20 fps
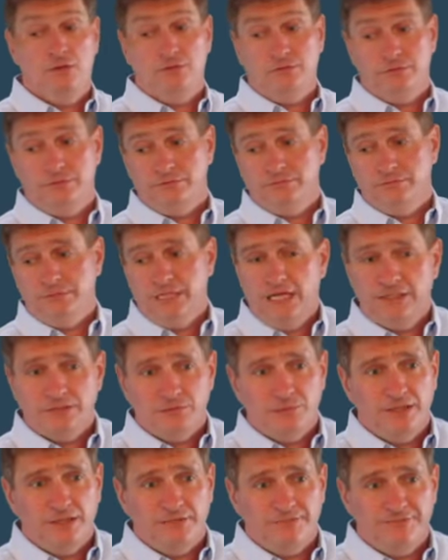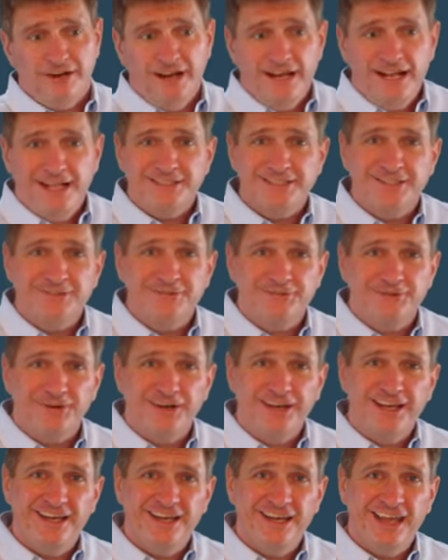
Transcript: Well, gosh, we could finance it for you,